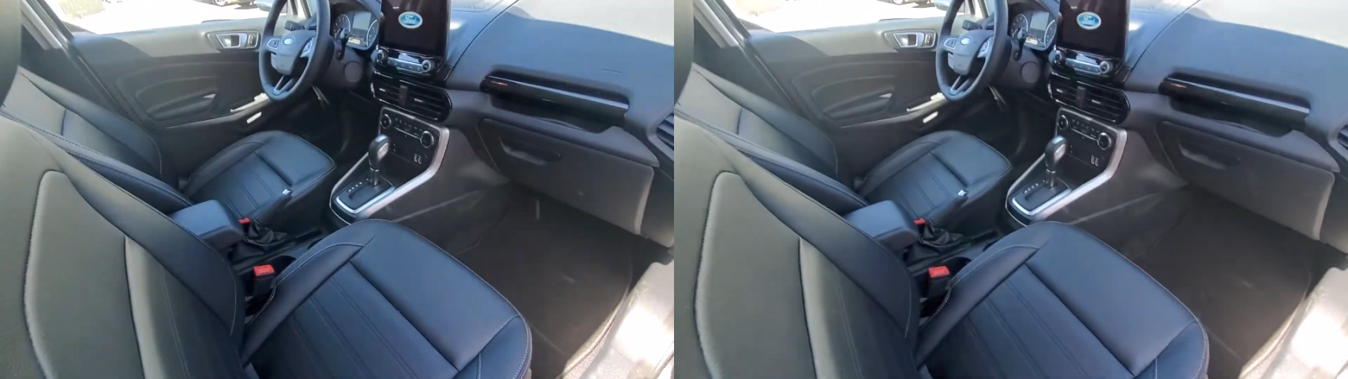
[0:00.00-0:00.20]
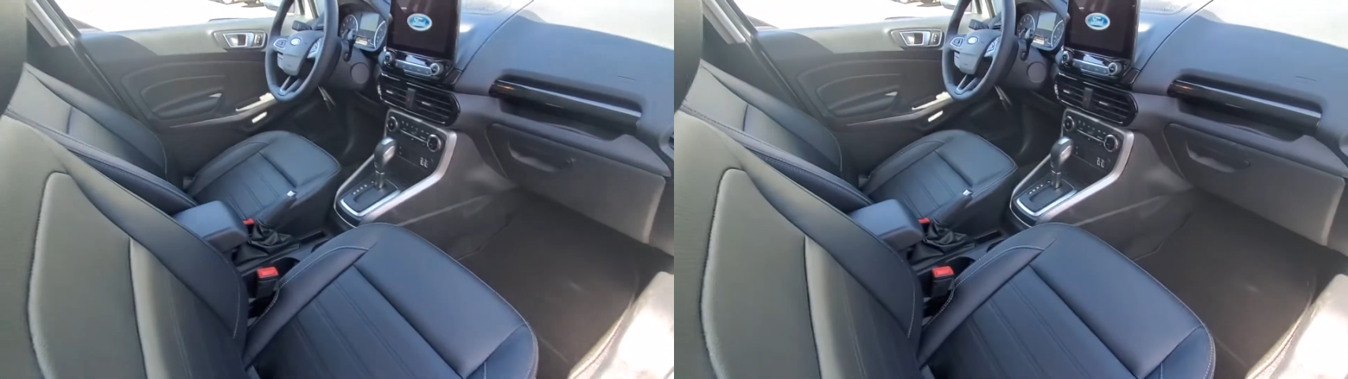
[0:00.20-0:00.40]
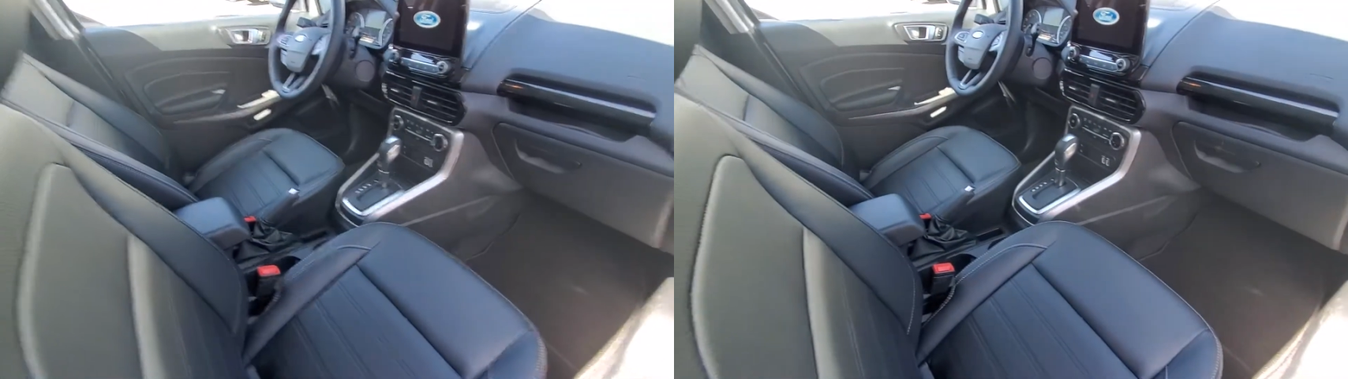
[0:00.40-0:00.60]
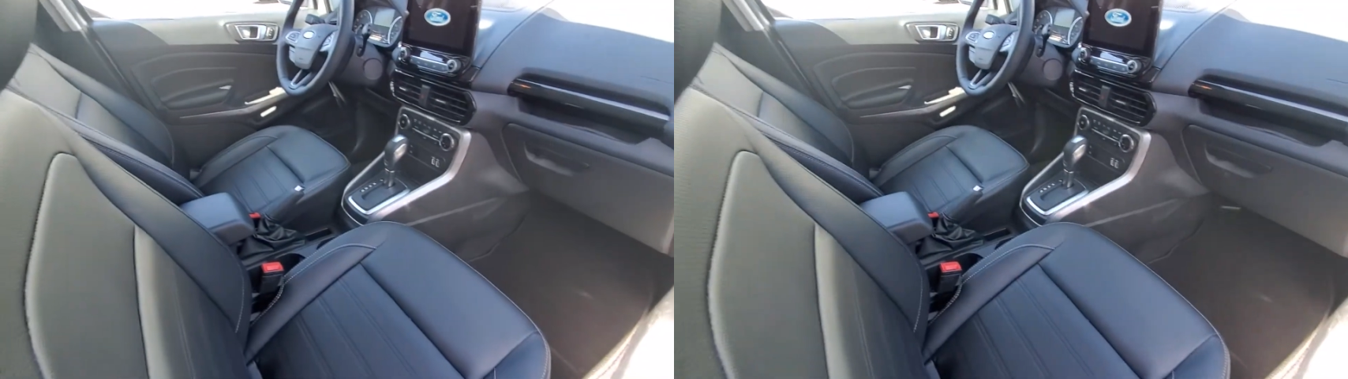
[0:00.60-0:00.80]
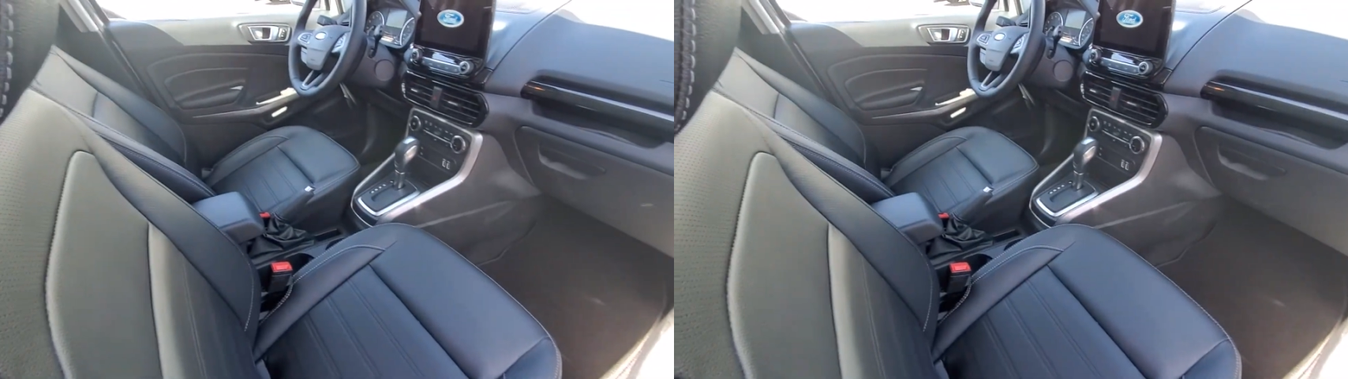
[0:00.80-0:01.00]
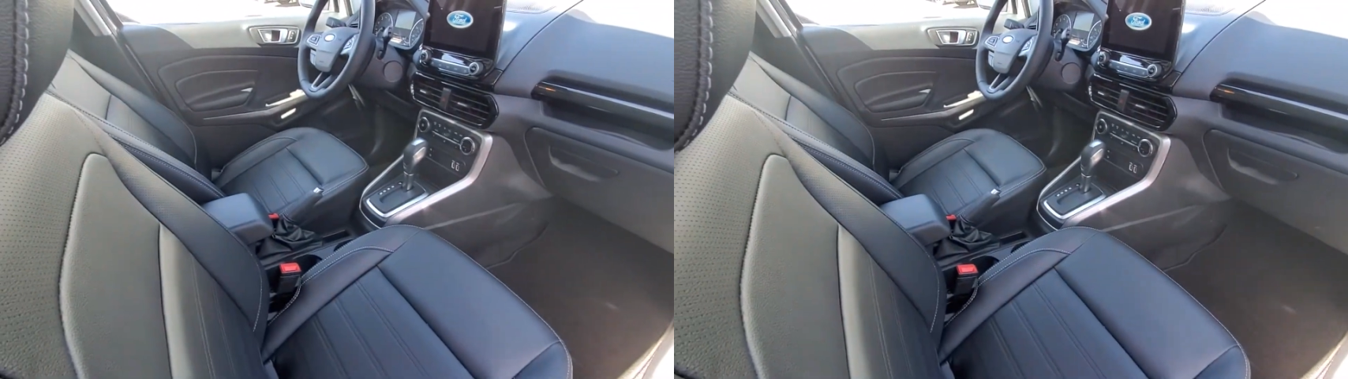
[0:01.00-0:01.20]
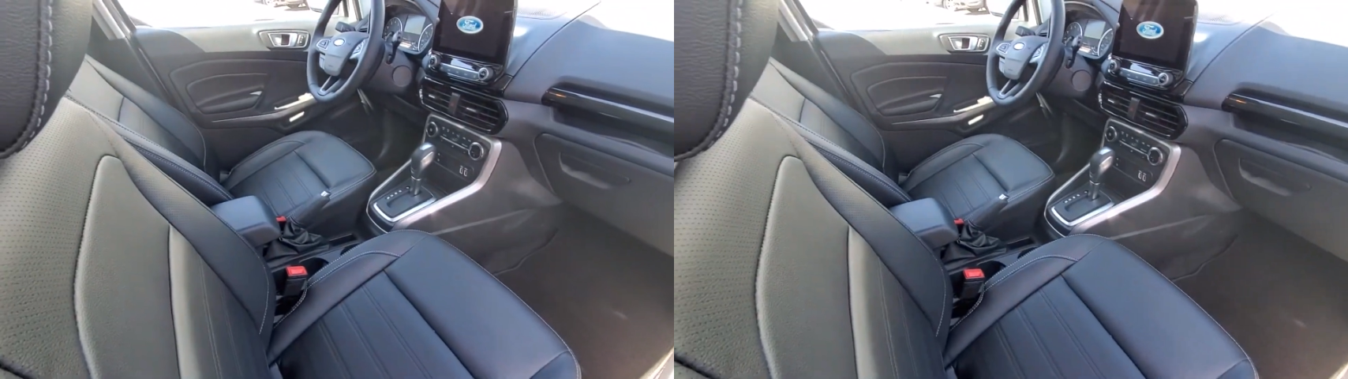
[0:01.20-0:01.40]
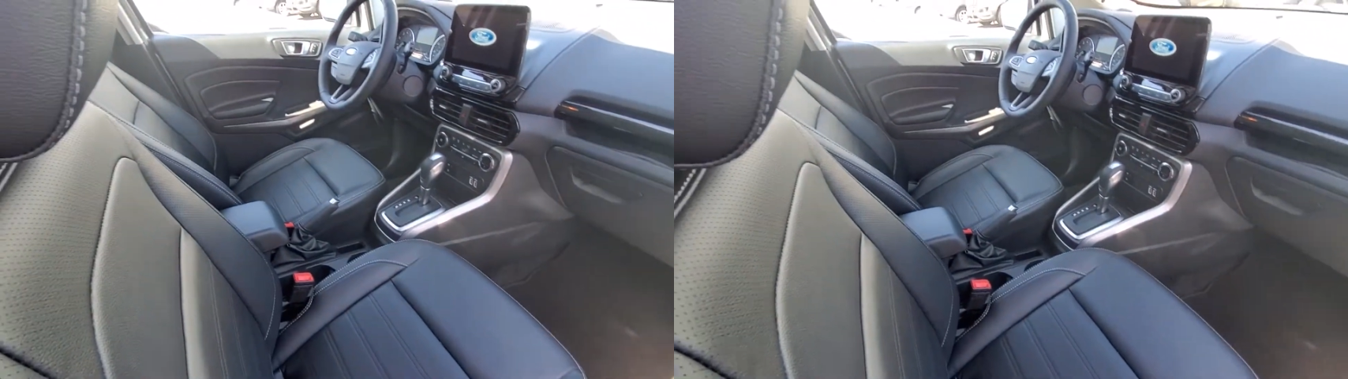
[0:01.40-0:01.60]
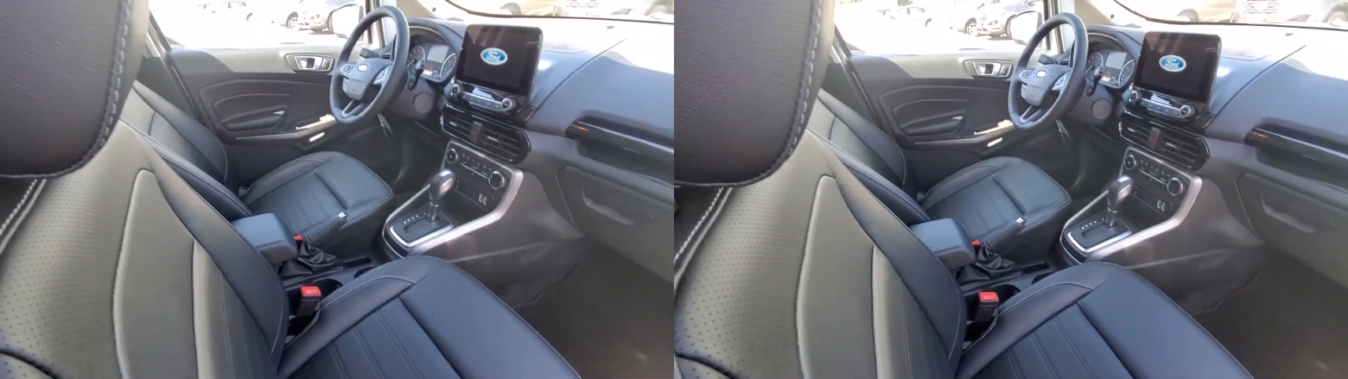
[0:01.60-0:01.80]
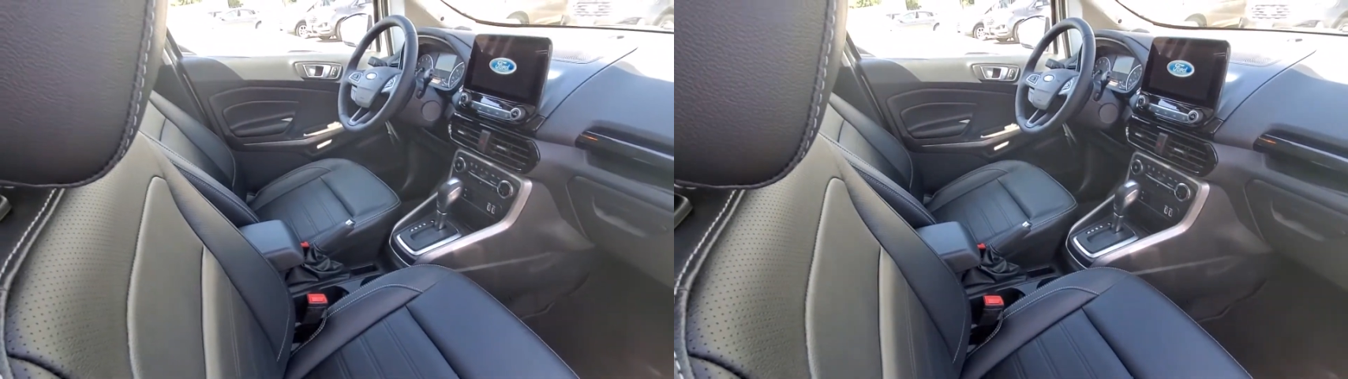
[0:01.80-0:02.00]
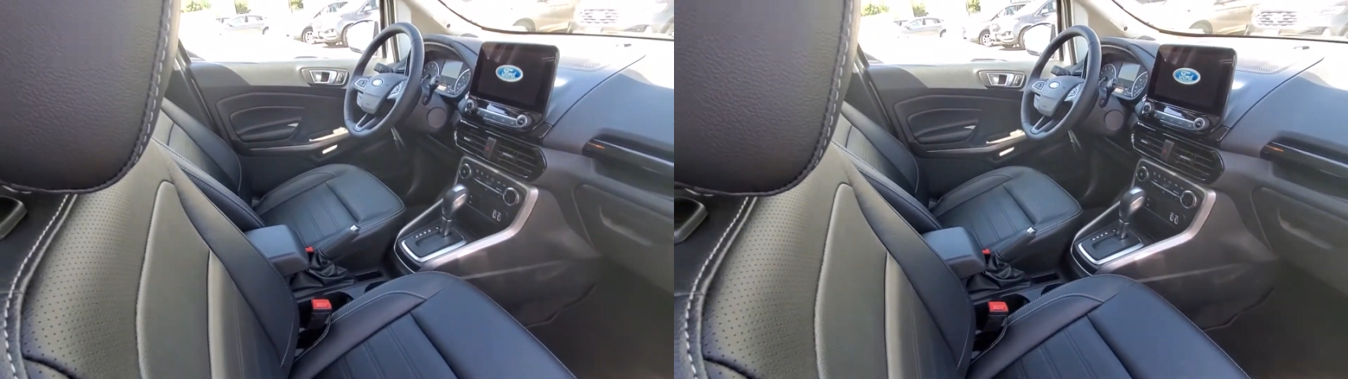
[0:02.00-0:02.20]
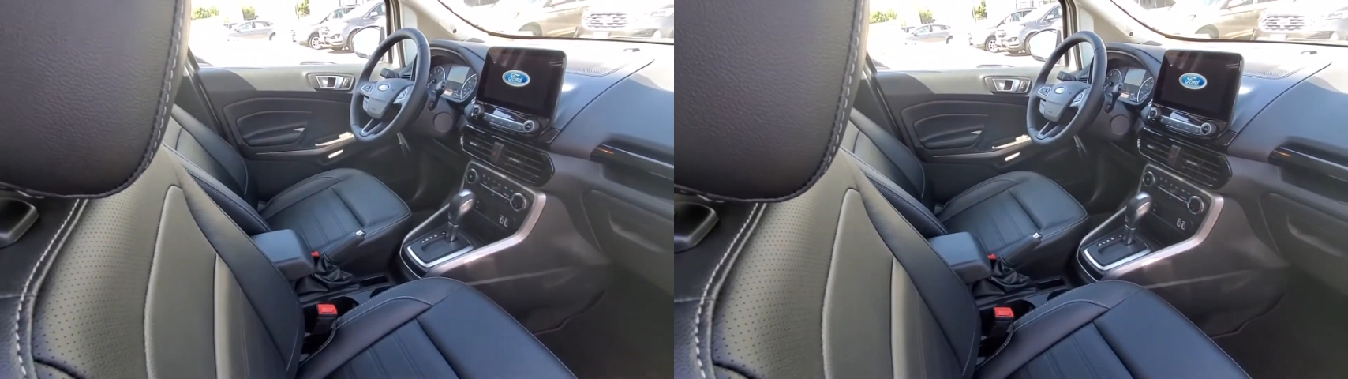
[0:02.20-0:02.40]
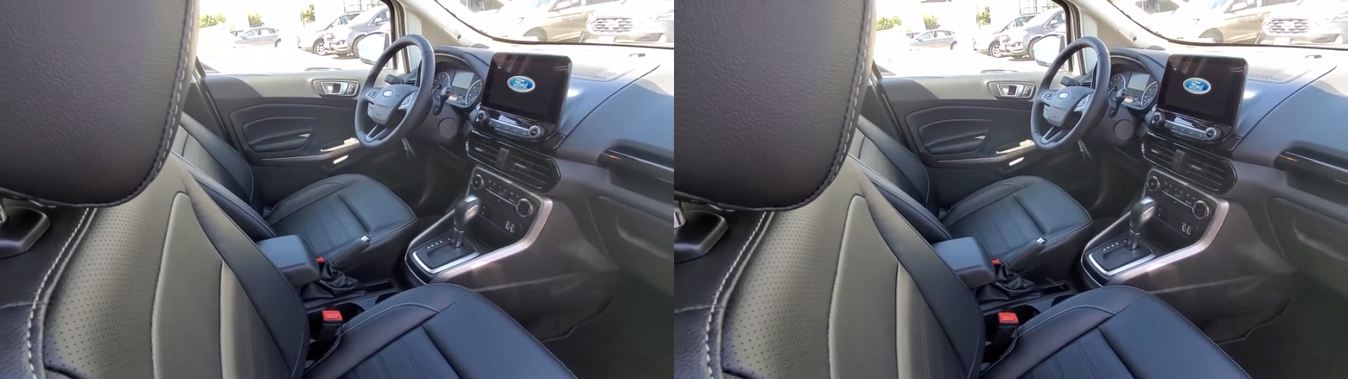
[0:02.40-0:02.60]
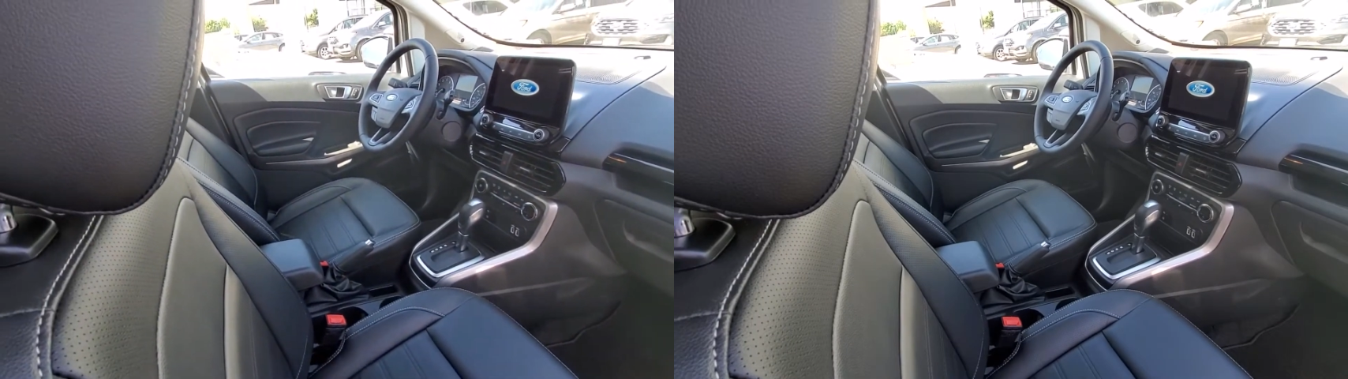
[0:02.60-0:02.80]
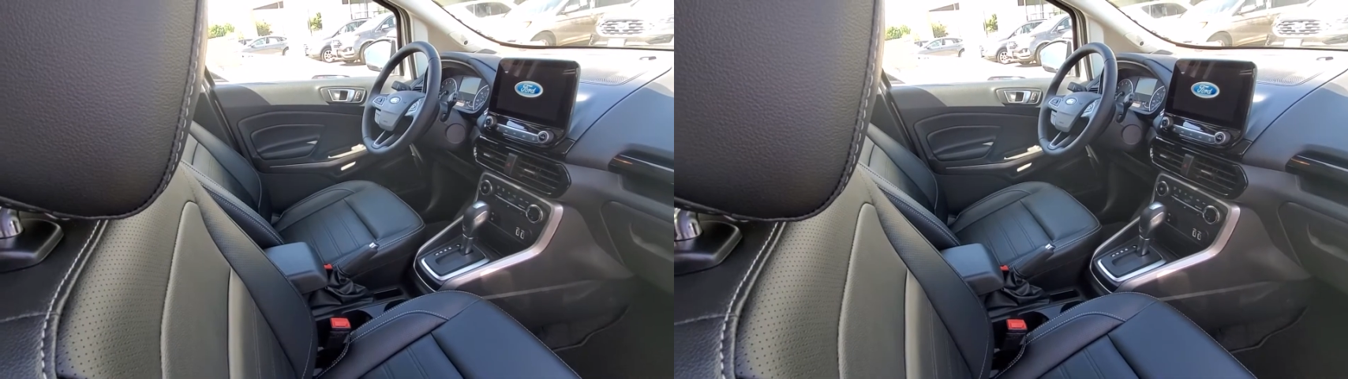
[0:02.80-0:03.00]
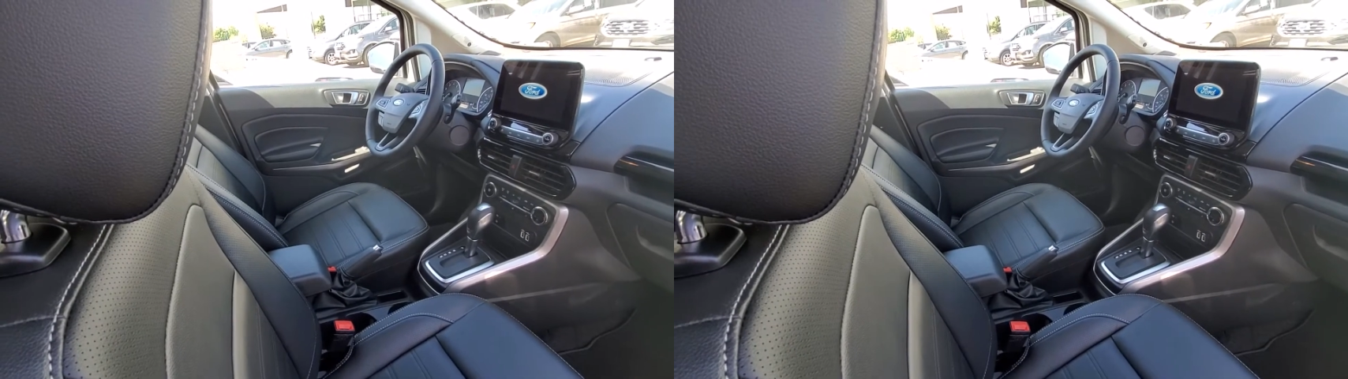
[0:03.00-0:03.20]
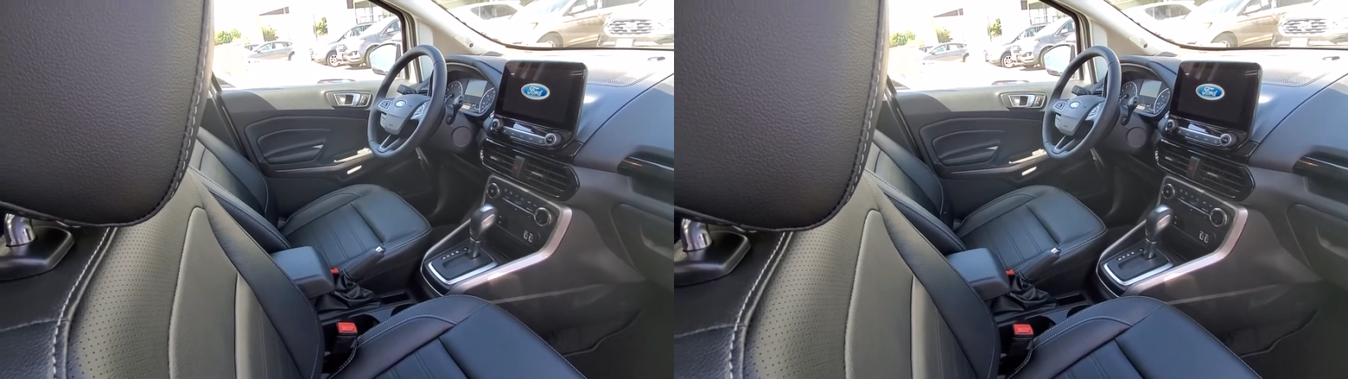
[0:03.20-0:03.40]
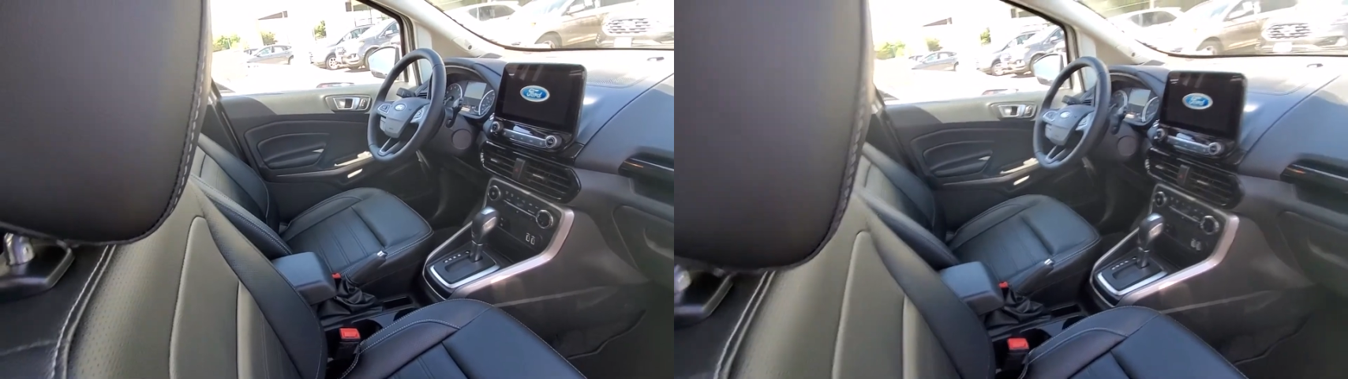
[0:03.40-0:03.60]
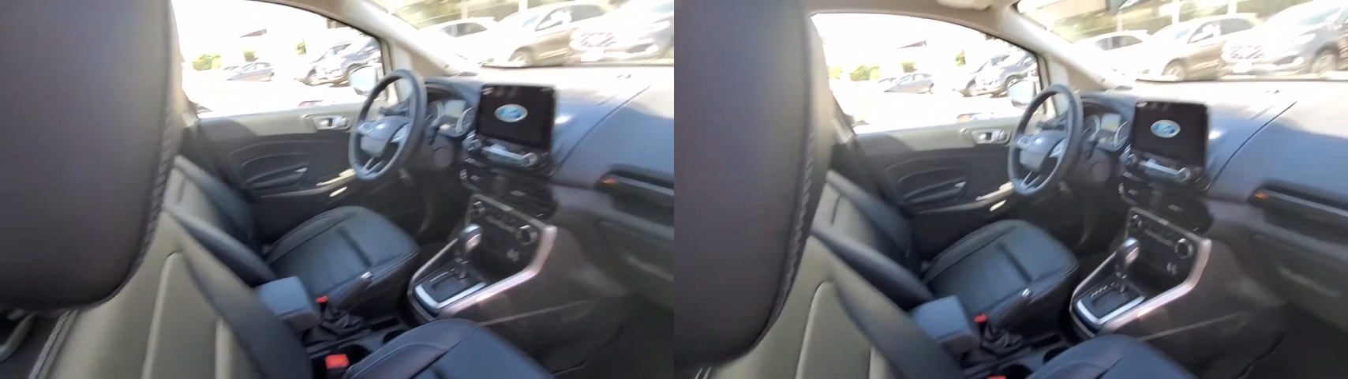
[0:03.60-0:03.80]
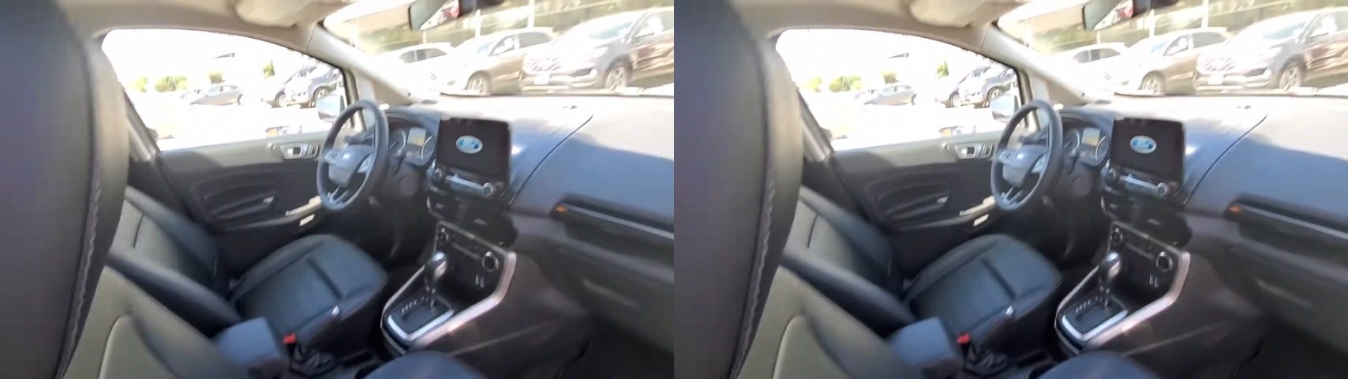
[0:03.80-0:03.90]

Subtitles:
No face is visible, so there are no lips to read.